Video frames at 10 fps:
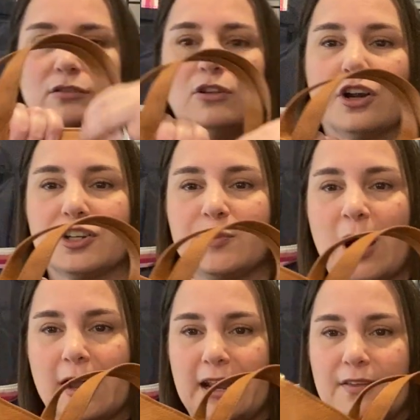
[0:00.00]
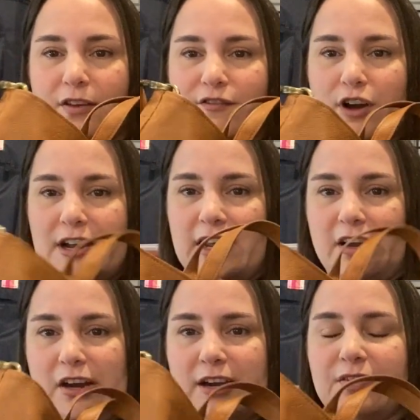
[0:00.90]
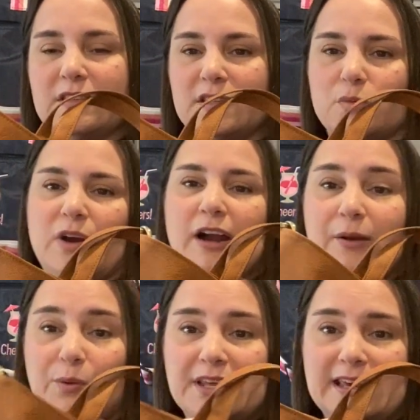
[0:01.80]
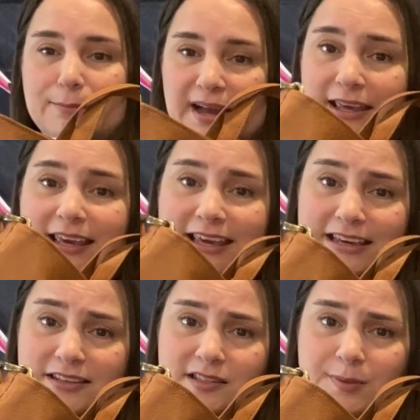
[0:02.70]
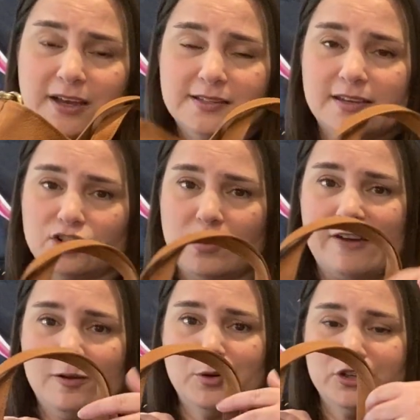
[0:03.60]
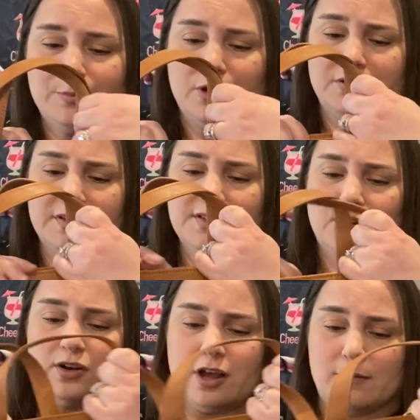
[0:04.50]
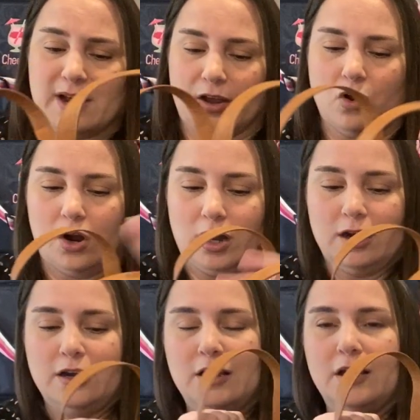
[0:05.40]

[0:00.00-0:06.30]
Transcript: Large pocket in the front here. This is where I would keep my keys because I do have a push button start on my car.